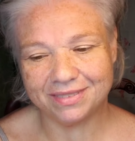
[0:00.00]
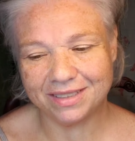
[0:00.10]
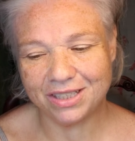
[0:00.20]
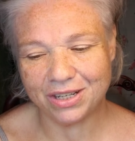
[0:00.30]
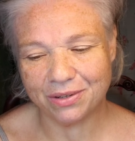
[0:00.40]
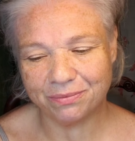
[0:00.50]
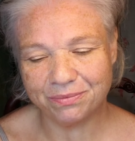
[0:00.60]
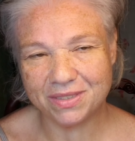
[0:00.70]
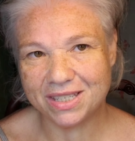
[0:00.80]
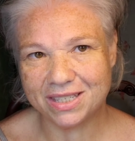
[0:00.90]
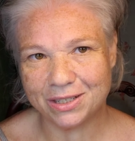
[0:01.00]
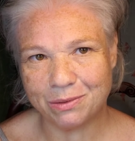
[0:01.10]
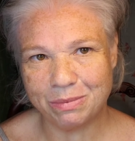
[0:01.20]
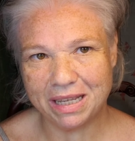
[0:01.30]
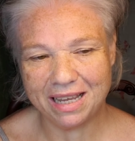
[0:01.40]
you know, still
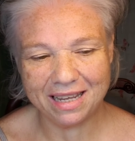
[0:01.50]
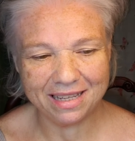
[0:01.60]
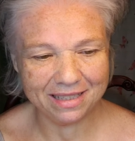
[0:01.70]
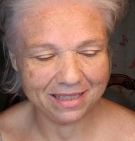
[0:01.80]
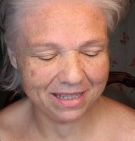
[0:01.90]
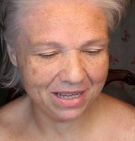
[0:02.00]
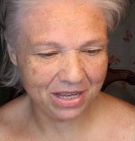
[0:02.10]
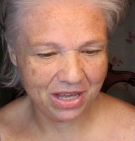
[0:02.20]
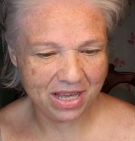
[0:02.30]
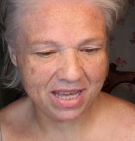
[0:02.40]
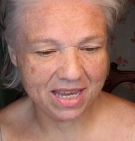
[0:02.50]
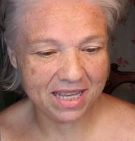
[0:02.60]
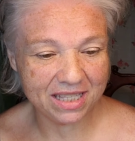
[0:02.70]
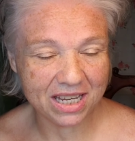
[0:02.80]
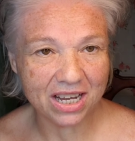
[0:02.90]
blind.
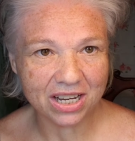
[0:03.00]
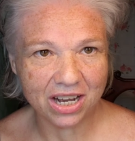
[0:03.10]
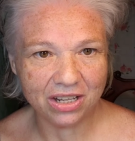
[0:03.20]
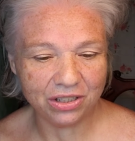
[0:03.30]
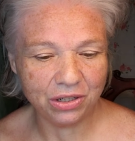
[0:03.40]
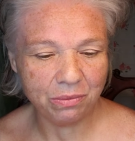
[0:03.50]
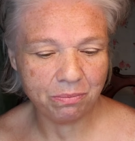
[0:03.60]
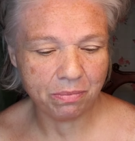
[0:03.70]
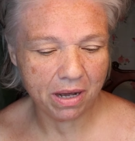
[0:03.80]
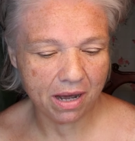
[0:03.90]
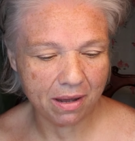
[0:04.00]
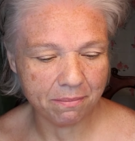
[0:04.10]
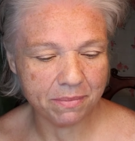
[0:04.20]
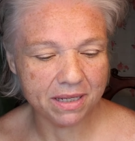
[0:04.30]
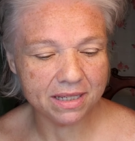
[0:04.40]
It's a Color
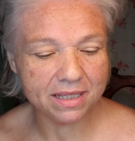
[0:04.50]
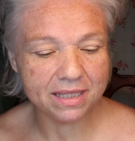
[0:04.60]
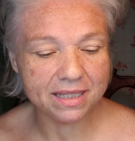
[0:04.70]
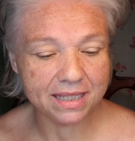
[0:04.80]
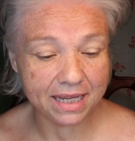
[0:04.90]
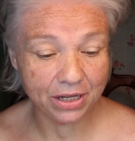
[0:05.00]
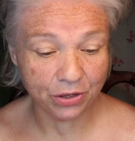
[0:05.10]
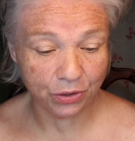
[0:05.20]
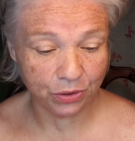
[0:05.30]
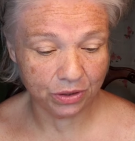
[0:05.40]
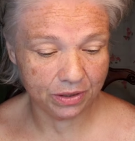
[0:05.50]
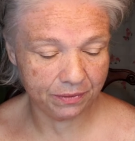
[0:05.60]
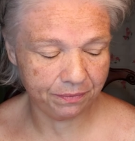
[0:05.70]
Pop single,